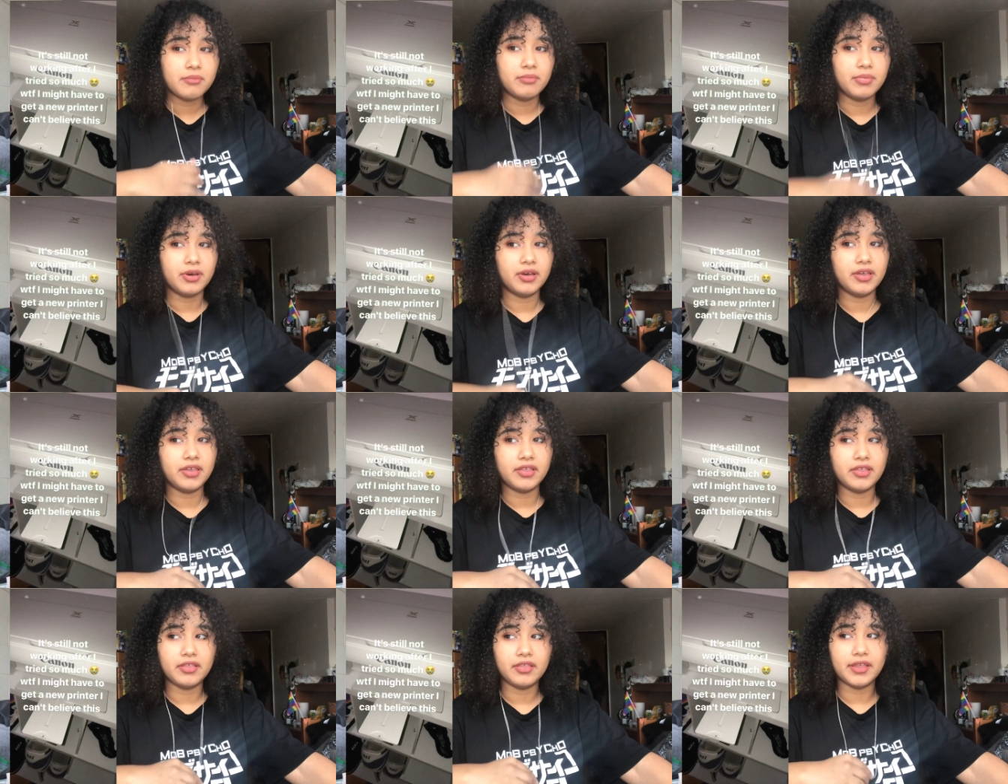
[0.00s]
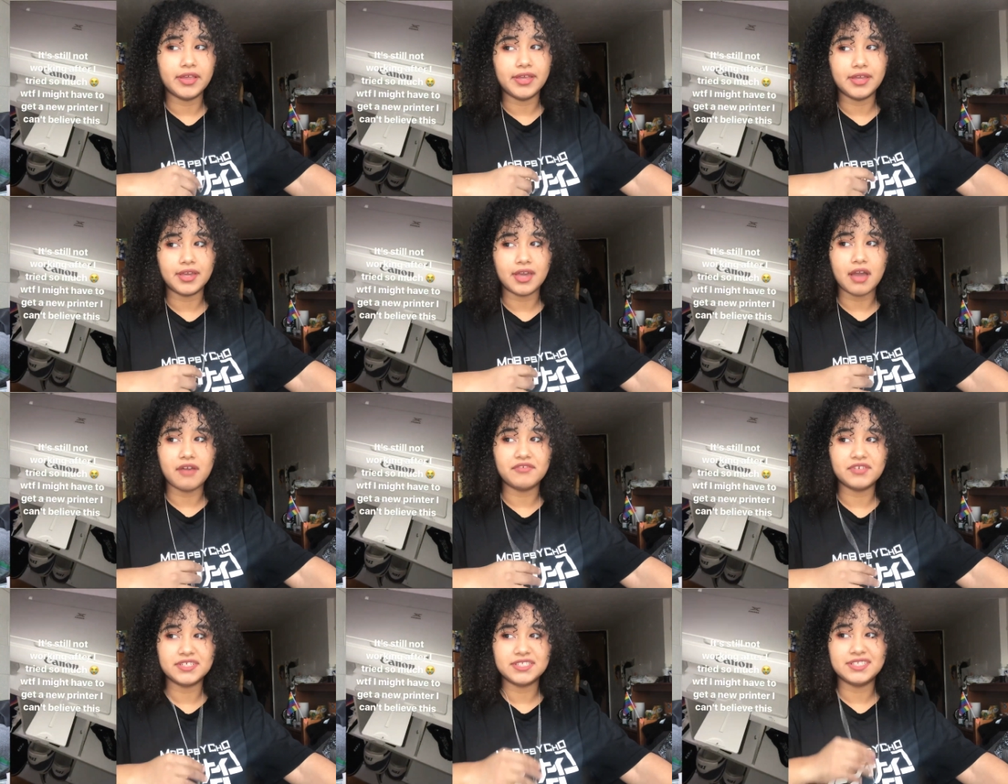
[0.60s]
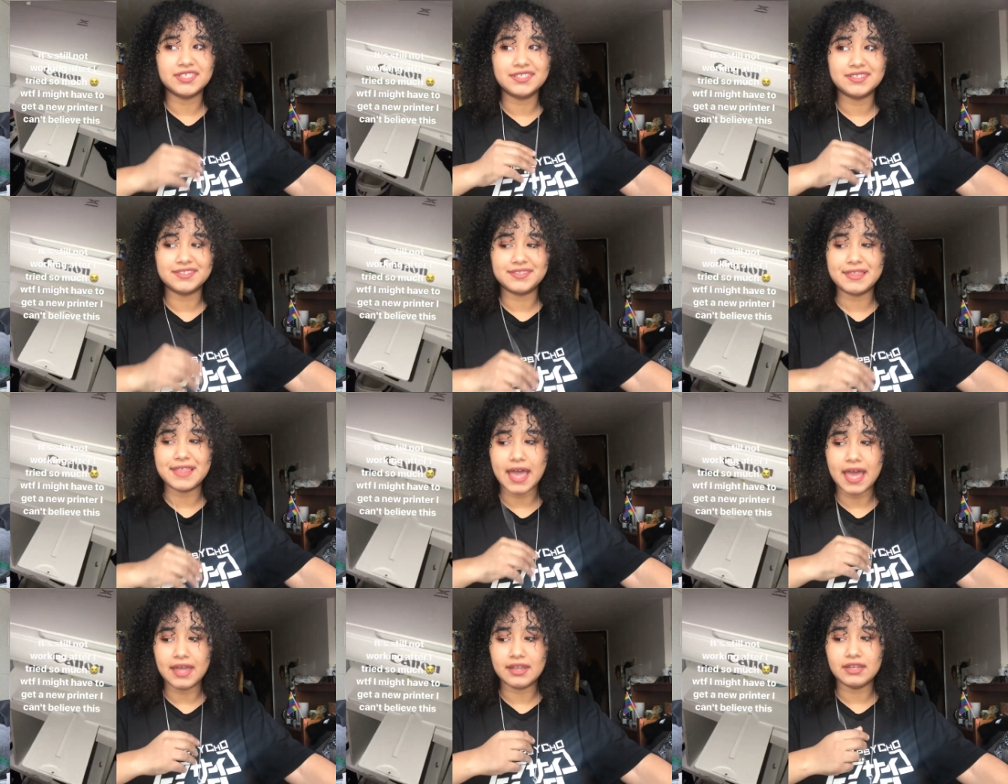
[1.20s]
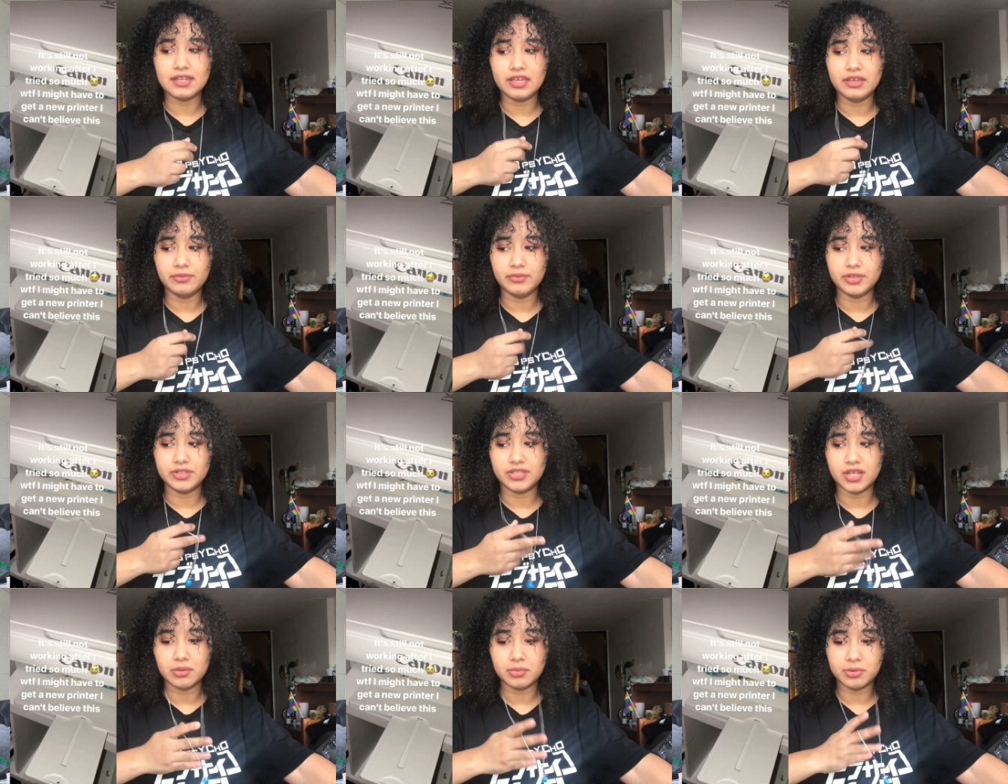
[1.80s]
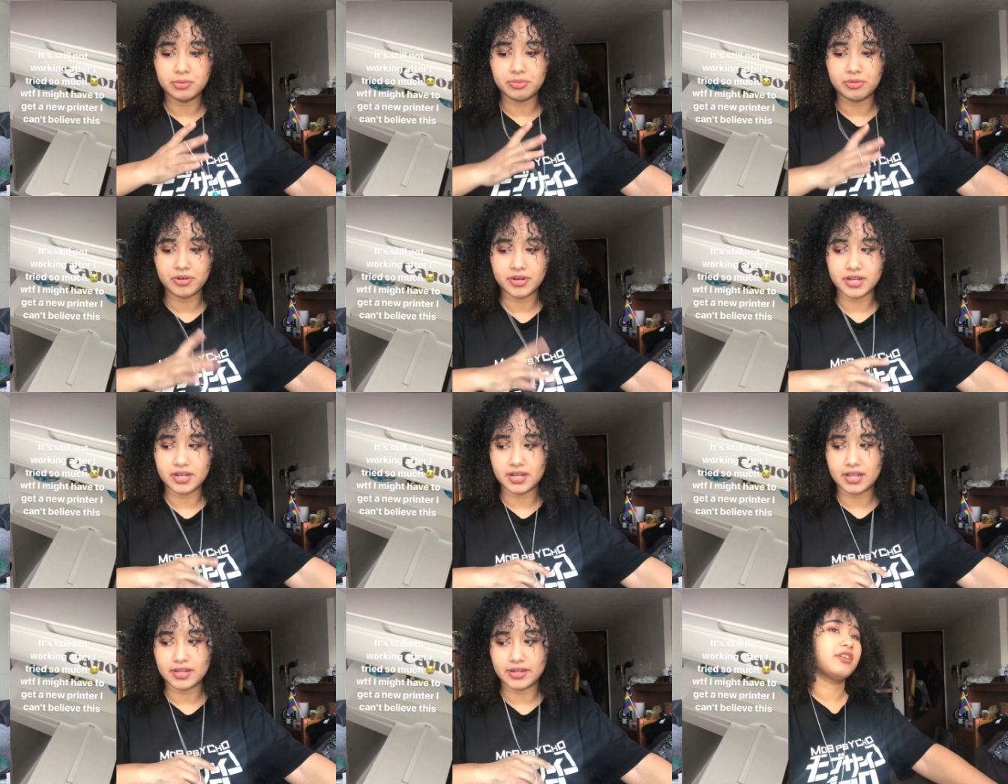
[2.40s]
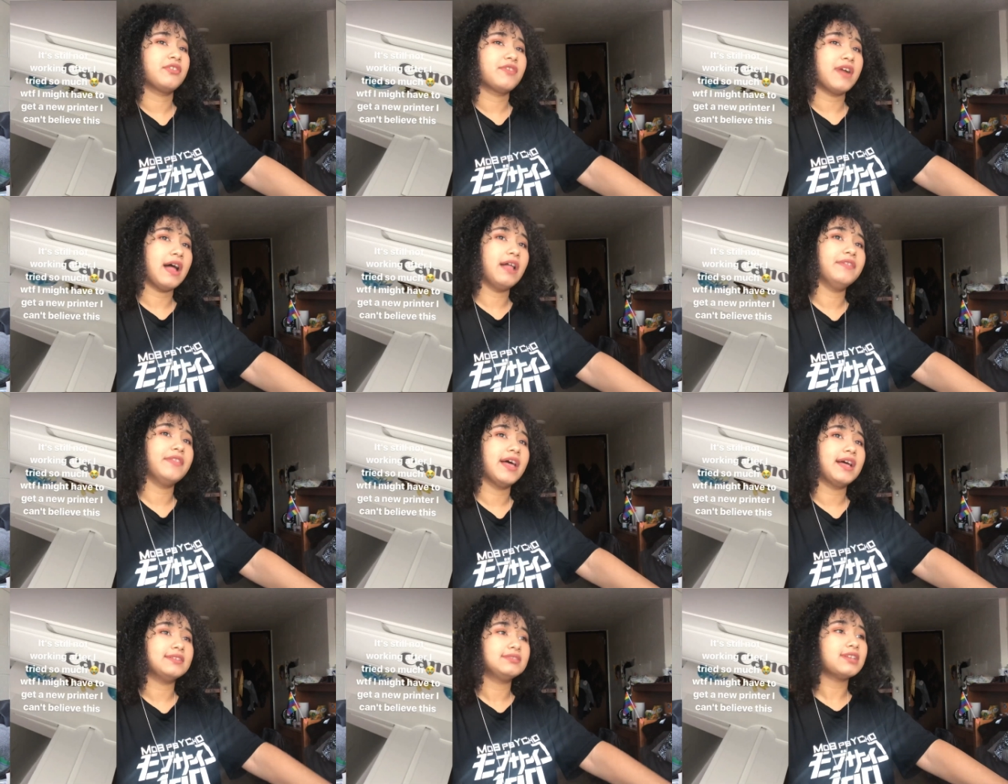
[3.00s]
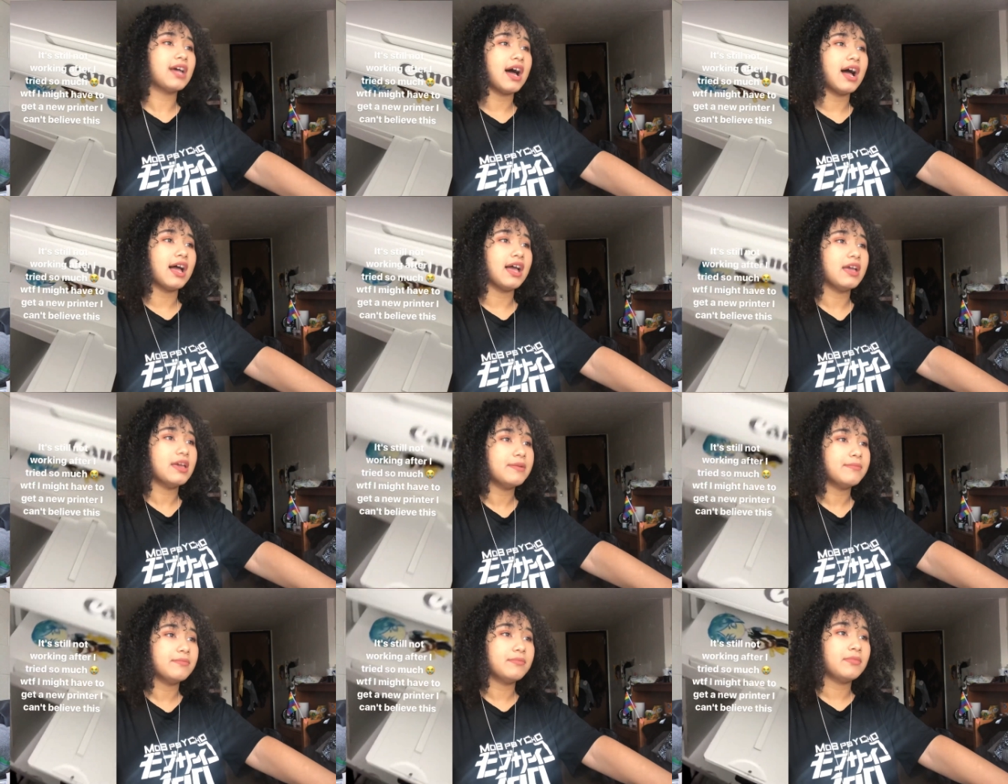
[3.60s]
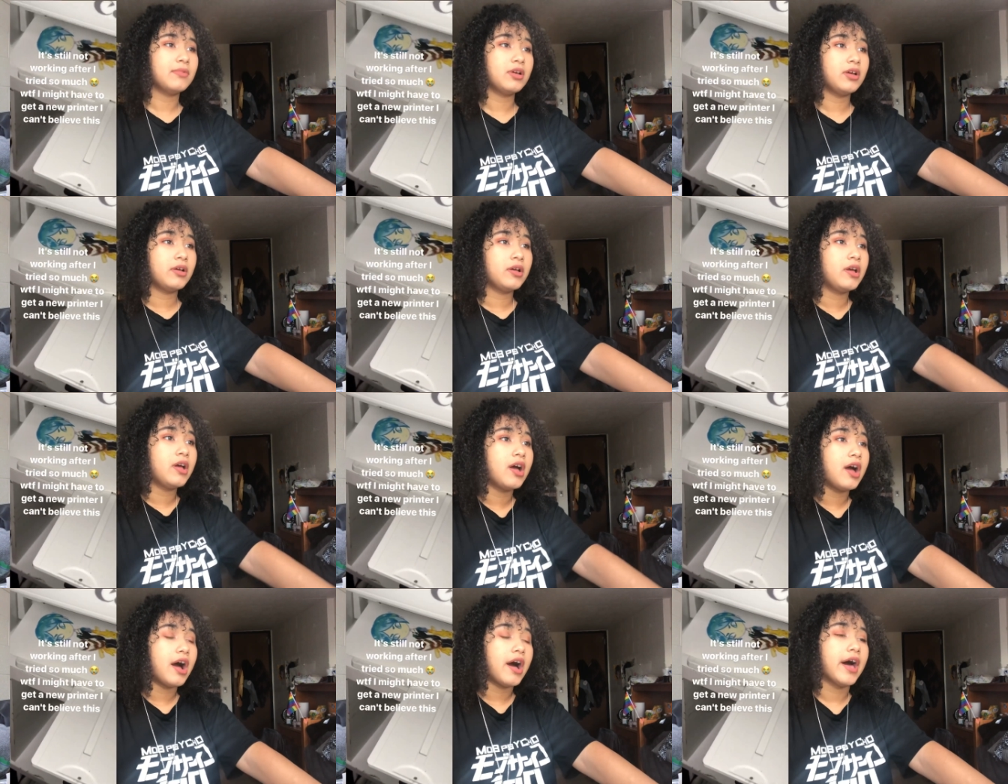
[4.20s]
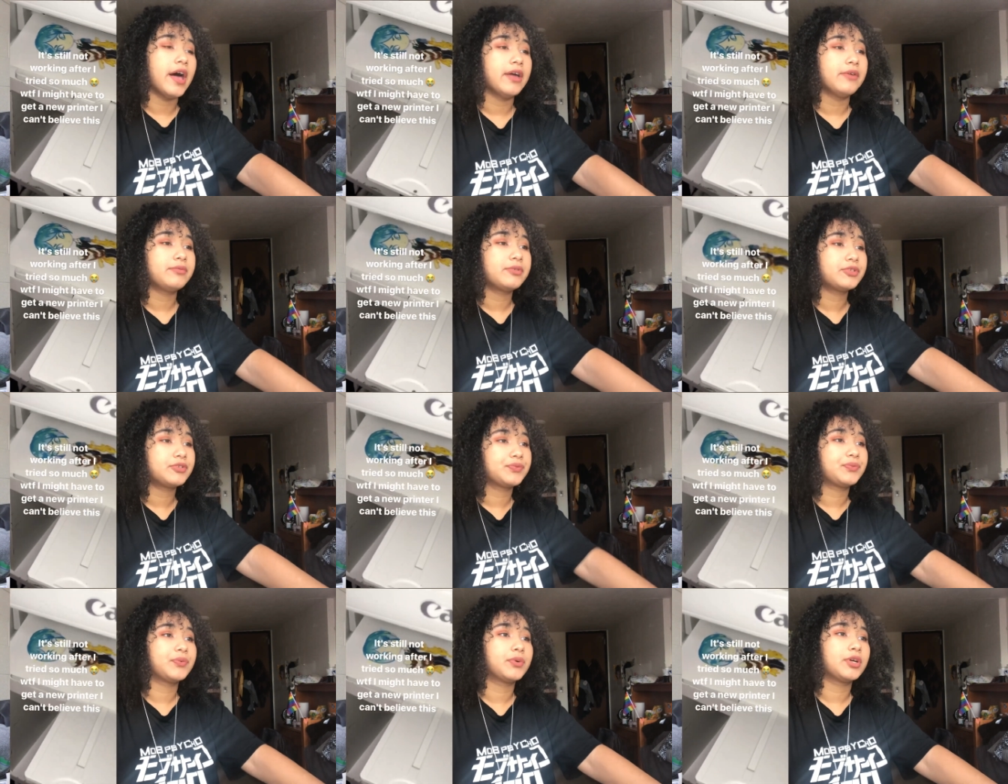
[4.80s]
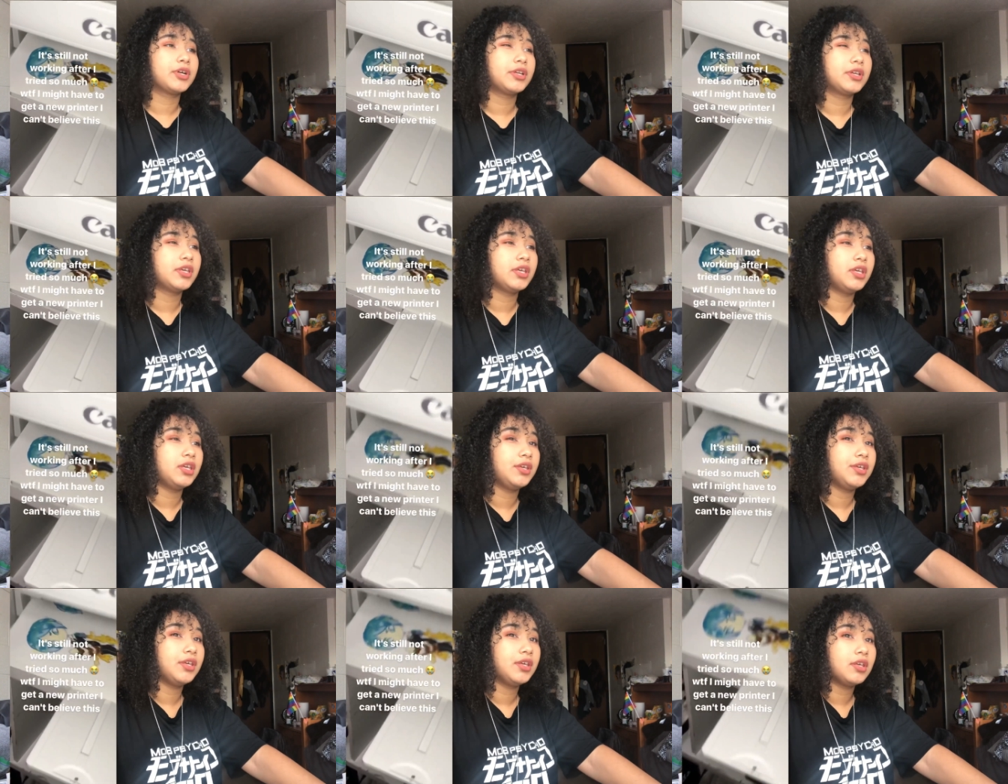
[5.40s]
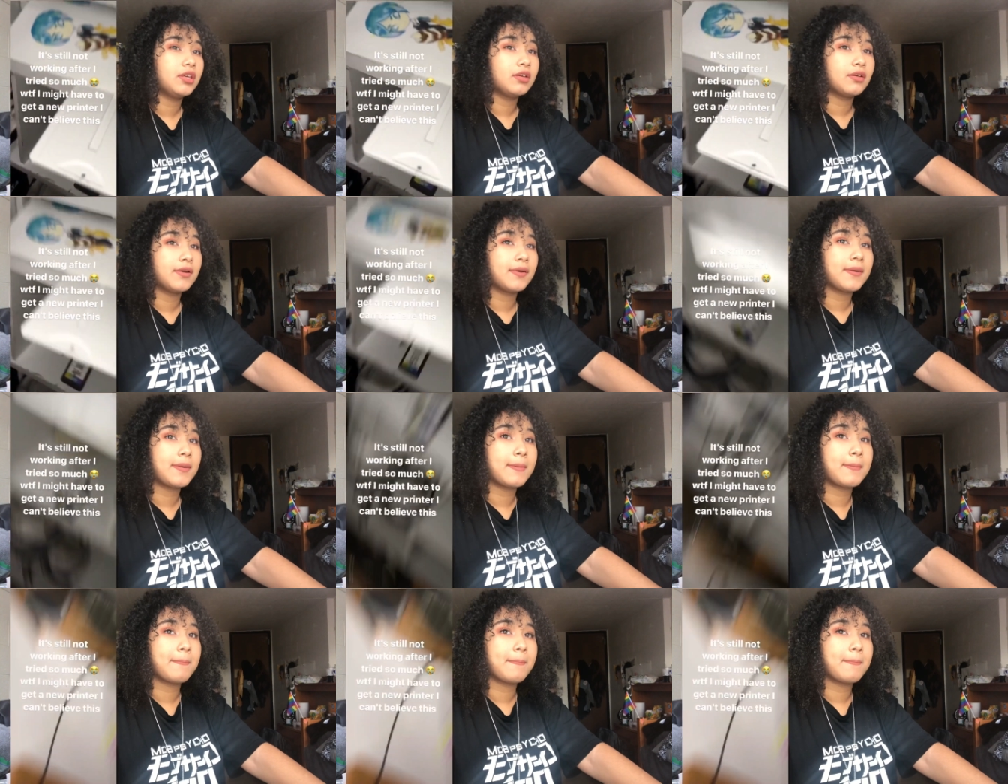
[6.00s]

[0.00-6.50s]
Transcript: but like ever since then it would double print. And around that time I was working